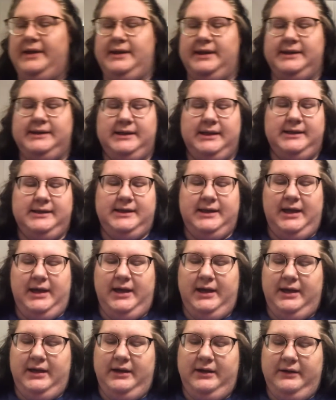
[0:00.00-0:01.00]
this is
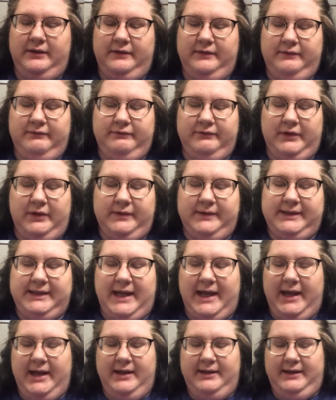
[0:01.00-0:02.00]
the
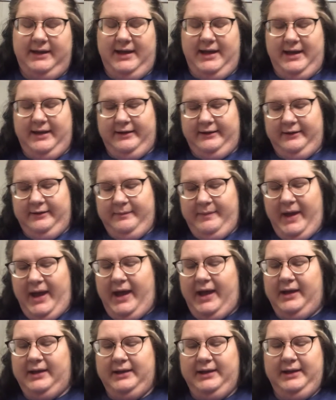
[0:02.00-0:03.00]
Rosé in the Air
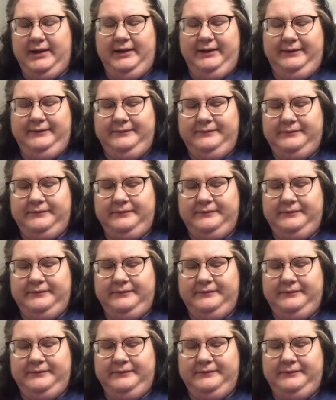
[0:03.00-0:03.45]
palette.